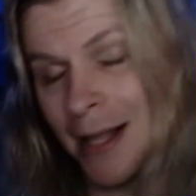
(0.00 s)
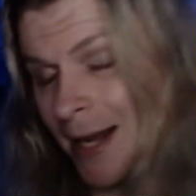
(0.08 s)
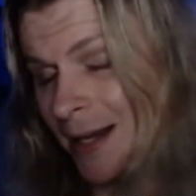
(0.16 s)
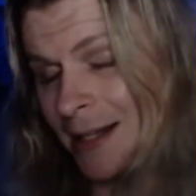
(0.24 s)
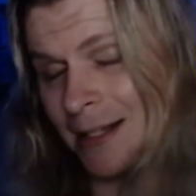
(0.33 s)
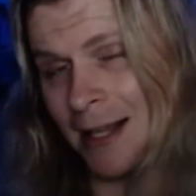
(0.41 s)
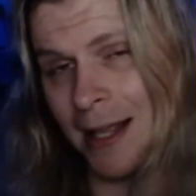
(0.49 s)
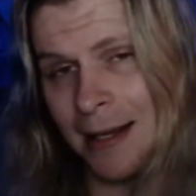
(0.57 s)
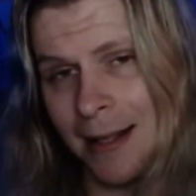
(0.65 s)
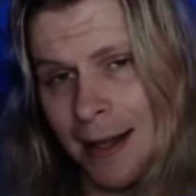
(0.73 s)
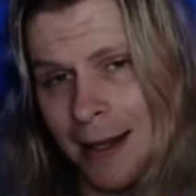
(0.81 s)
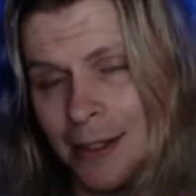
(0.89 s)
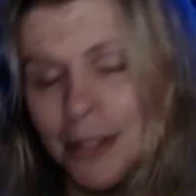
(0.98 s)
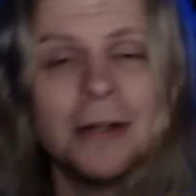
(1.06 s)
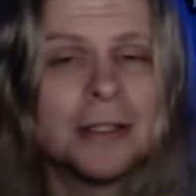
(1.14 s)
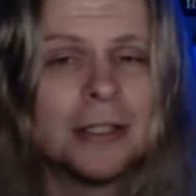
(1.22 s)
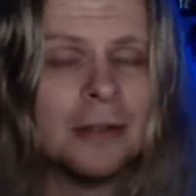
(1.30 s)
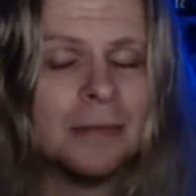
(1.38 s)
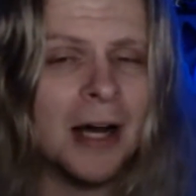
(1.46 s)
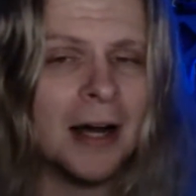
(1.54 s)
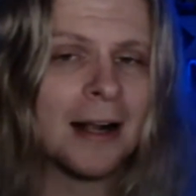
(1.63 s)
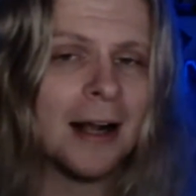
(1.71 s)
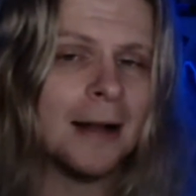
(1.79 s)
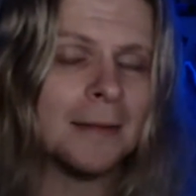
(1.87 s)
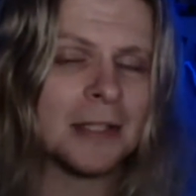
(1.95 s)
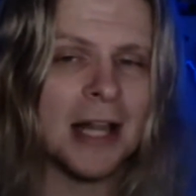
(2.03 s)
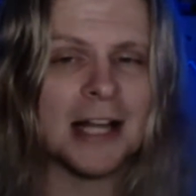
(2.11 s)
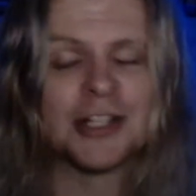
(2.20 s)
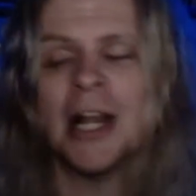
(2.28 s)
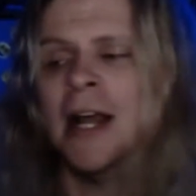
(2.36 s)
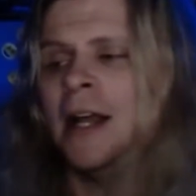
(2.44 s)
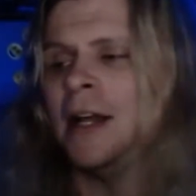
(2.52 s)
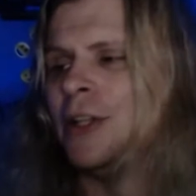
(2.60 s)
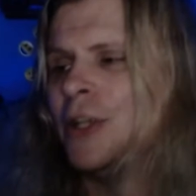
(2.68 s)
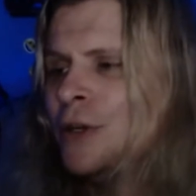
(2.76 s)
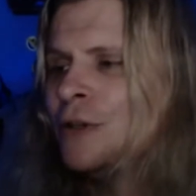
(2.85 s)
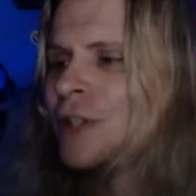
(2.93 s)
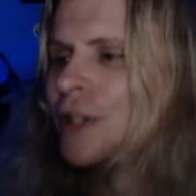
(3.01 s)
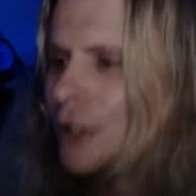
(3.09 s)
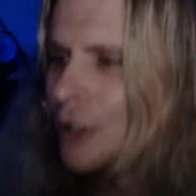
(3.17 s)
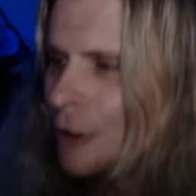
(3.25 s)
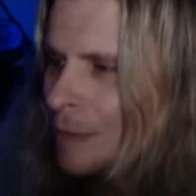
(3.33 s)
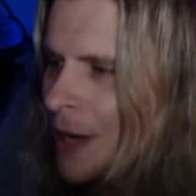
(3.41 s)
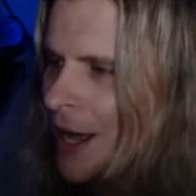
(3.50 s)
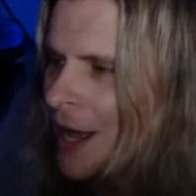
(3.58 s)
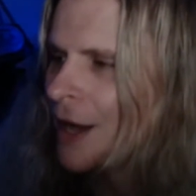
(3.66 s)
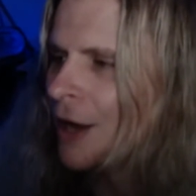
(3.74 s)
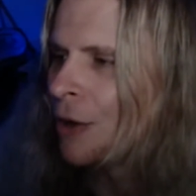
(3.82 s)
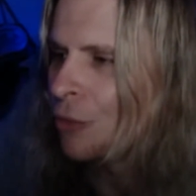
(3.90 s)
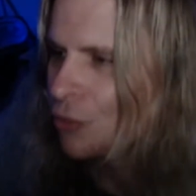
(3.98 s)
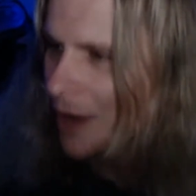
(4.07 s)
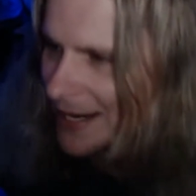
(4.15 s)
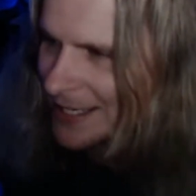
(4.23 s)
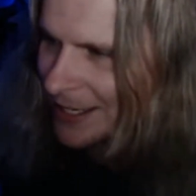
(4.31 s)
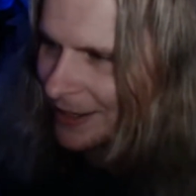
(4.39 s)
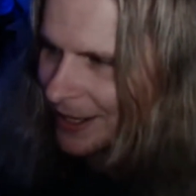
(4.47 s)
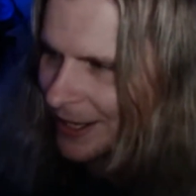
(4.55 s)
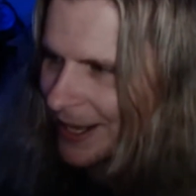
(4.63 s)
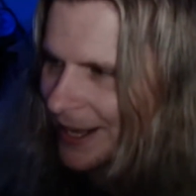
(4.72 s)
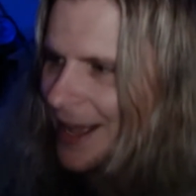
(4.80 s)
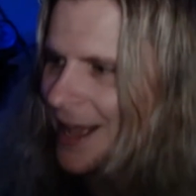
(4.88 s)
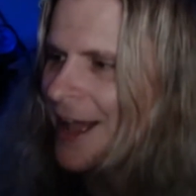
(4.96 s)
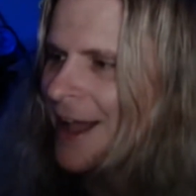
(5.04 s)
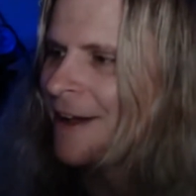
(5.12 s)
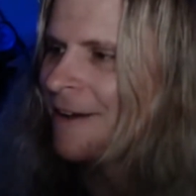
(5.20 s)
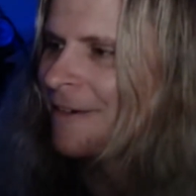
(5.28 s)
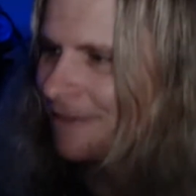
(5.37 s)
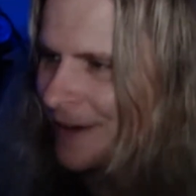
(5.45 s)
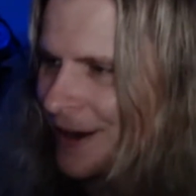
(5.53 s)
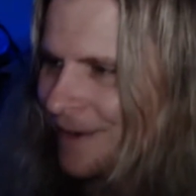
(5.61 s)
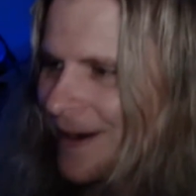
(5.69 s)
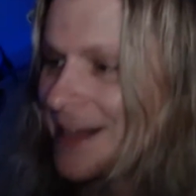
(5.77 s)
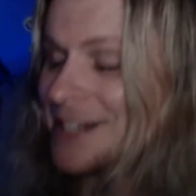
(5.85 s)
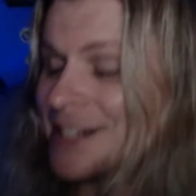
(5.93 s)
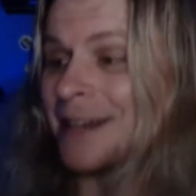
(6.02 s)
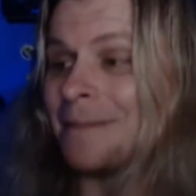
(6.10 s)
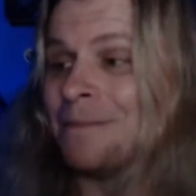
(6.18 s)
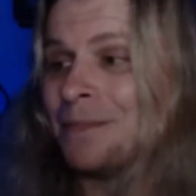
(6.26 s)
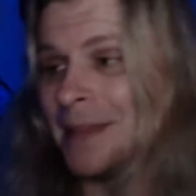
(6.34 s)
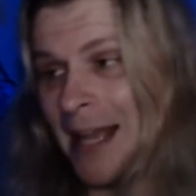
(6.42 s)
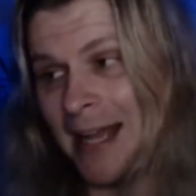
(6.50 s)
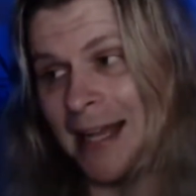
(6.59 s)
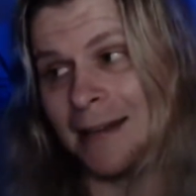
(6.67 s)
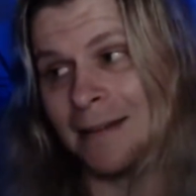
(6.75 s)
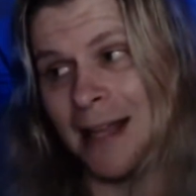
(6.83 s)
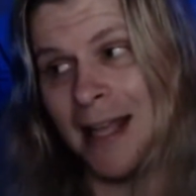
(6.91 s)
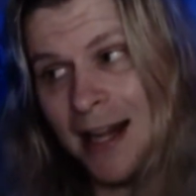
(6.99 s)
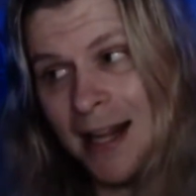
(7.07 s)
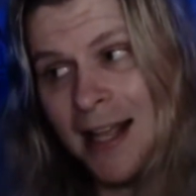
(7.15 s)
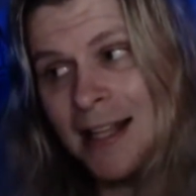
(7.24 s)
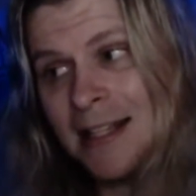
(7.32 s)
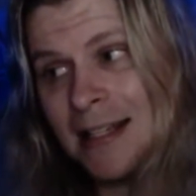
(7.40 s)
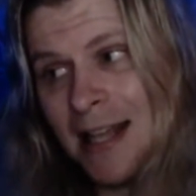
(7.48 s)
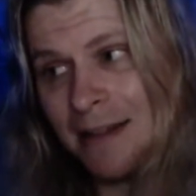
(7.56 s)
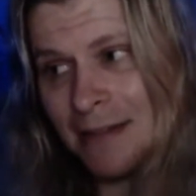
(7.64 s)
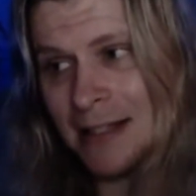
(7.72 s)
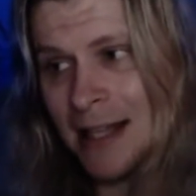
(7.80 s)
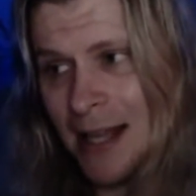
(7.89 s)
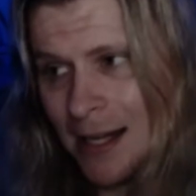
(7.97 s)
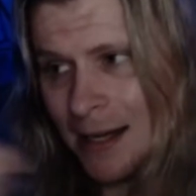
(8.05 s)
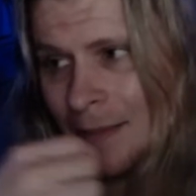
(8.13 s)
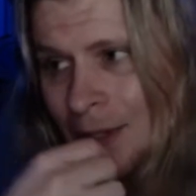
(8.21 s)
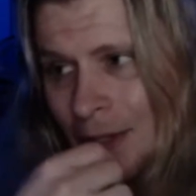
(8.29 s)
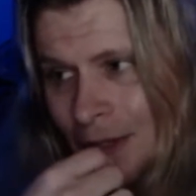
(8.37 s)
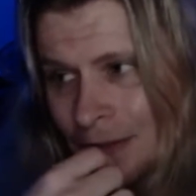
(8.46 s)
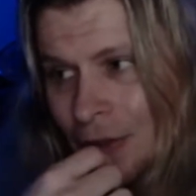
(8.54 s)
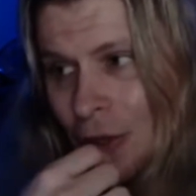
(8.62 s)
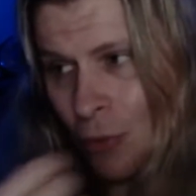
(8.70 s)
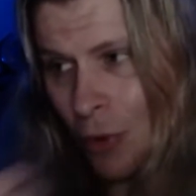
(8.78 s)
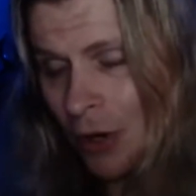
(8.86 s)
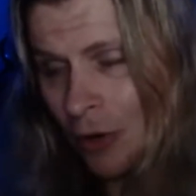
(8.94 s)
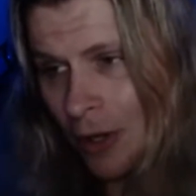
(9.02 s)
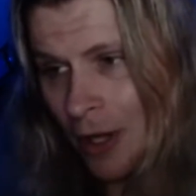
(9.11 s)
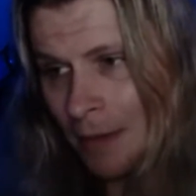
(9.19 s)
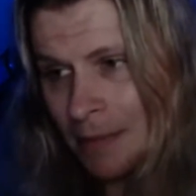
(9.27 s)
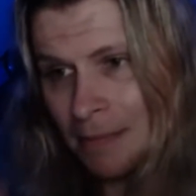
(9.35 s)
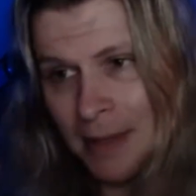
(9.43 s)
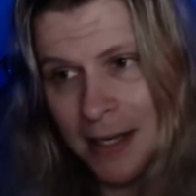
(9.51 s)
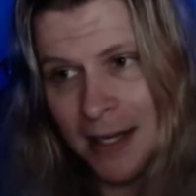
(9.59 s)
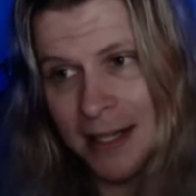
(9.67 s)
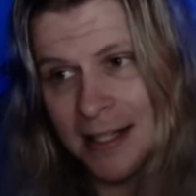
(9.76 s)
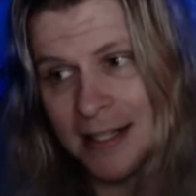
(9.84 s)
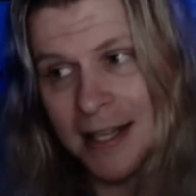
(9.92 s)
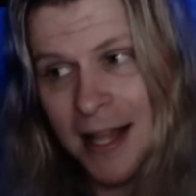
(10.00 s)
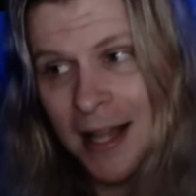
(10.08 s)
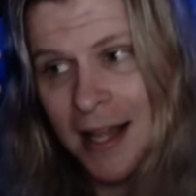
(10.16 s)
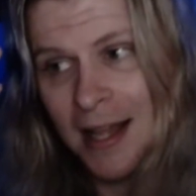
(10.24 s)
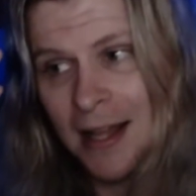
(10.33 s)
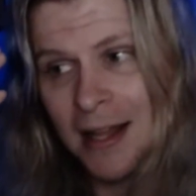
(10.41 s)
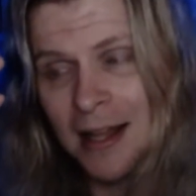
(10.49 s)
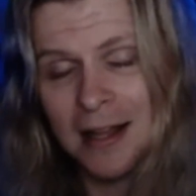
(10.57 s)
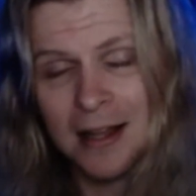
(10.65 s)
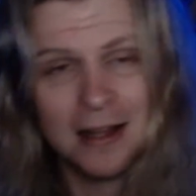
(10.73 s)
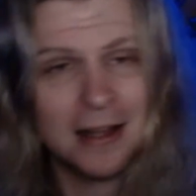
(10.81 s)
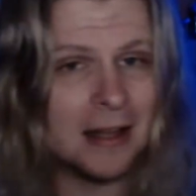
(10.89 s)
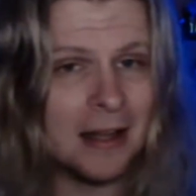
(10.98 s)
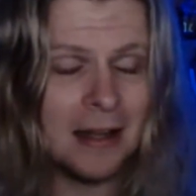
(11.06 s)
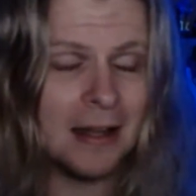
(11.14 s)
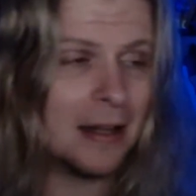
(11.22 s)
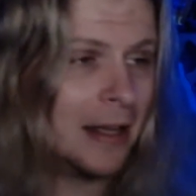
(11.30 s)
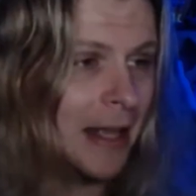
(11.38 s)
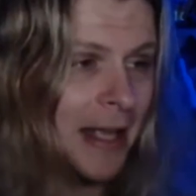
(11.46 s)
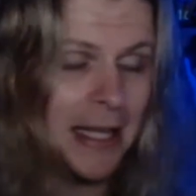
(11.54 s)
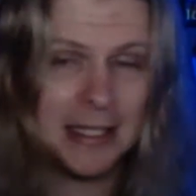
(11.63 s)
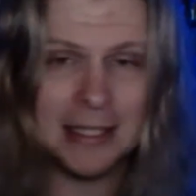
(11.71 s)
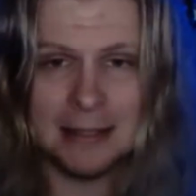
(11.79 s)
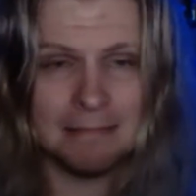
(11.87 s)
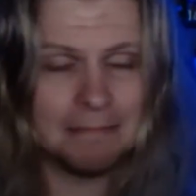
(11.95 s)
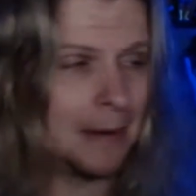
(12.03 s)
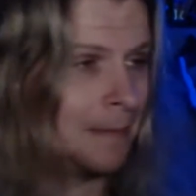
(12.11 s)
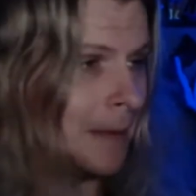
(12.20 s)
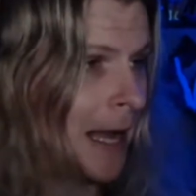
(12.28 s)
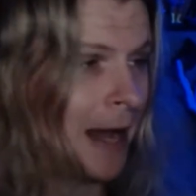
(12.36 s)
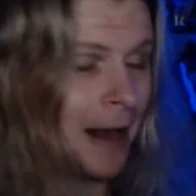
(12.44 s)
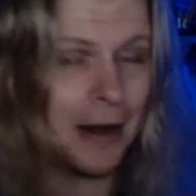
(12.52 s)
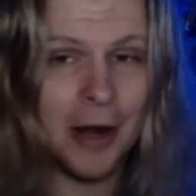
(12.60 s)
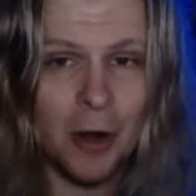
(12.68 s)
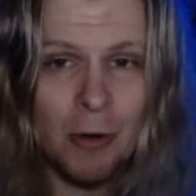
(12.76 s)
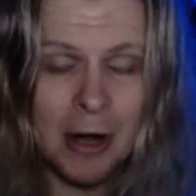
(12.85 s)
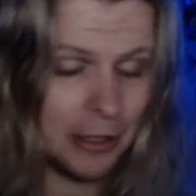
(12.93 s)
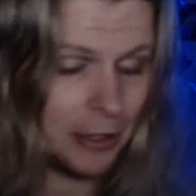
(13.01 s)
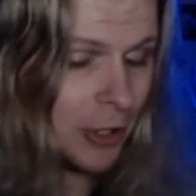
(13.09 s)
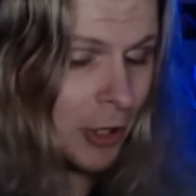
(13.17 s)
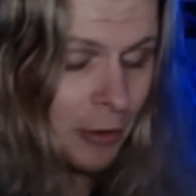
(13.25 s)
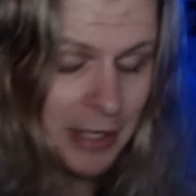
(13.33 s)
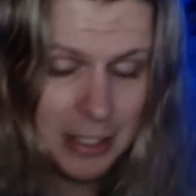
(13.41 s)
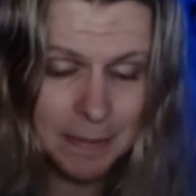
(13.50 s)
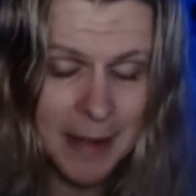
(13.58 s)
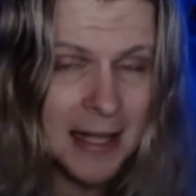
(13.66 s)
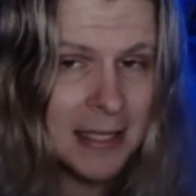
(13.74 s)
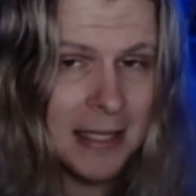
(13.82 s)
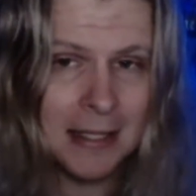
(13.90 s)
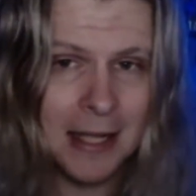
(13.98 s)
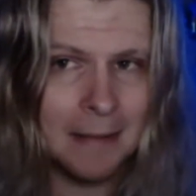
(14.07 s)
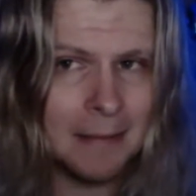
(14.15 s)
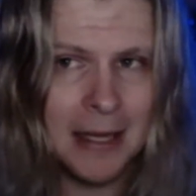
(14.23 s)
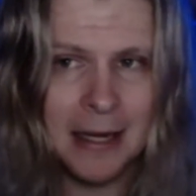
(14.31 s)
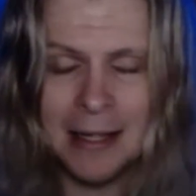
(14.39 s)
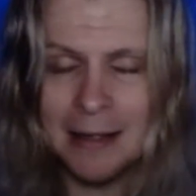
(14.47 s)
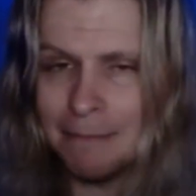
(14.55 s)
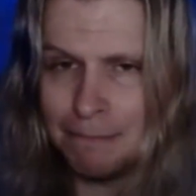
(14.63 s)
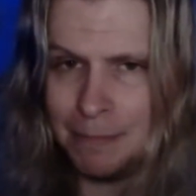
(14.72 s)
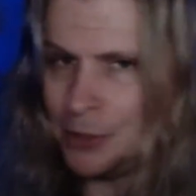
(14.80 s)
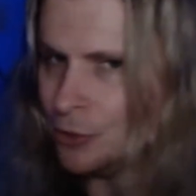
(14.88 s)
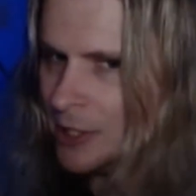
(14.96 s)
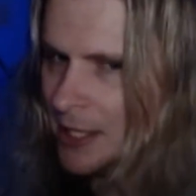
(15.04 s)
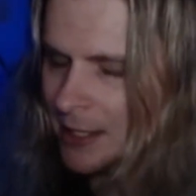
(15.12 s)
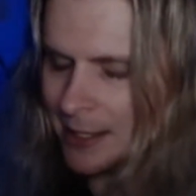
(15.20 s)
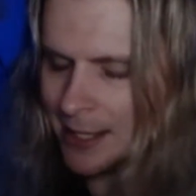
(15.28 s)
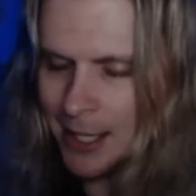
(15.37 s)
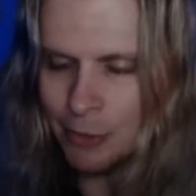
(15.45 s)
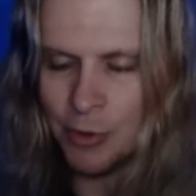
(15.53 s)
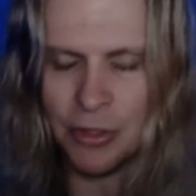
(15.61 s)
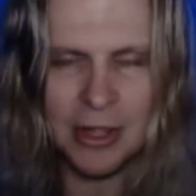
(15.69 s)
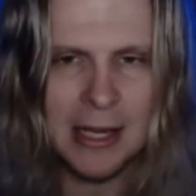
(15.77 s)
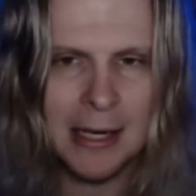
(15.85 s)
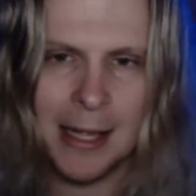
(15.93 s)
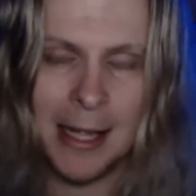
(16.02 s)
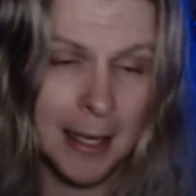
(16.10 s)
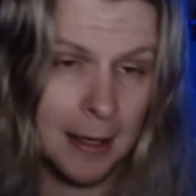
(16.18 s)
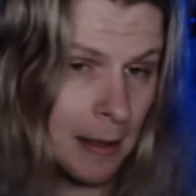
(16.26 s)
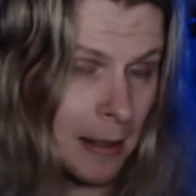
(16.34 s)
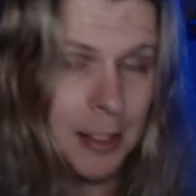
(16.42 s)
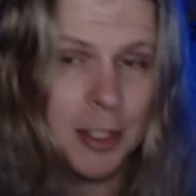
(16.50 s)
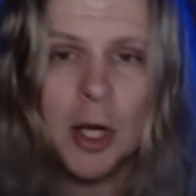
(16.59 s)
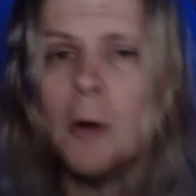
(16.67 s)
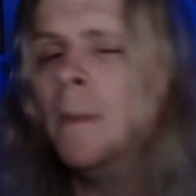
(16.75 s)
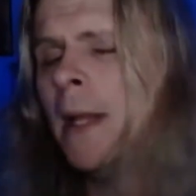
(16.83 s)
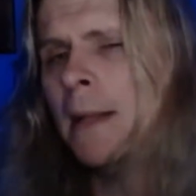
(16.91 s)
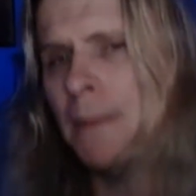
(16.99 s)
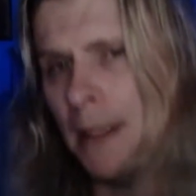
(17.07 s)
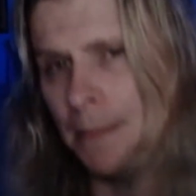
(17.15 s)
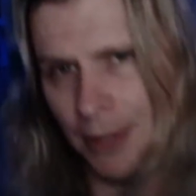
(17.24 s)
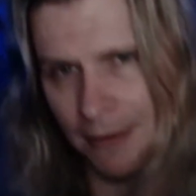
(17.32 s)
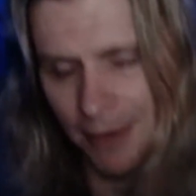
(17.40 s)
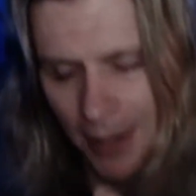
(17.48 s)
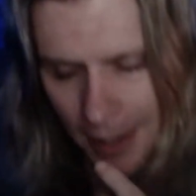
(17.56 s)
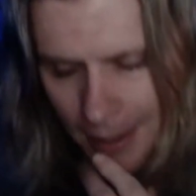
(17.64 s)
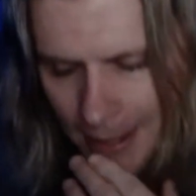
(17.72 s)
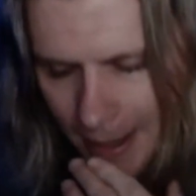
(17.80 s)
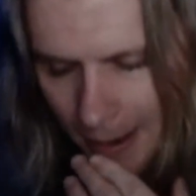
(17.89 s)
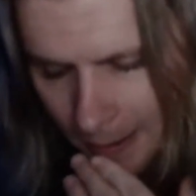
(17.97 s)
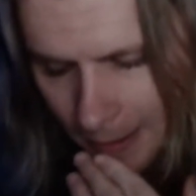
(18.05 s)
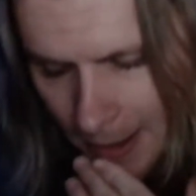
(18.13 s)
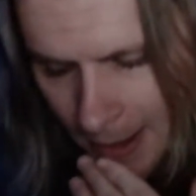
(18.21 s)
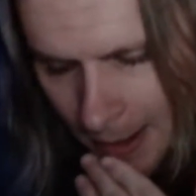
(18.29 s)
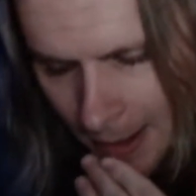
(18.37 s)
That is at youtube.com/YouTube Wrestling Federation. Hey, it is a devastating move, the roll-up, because it's out of nowhere. You don't expect it. I mean, you get hit with it, and so many people have gone down.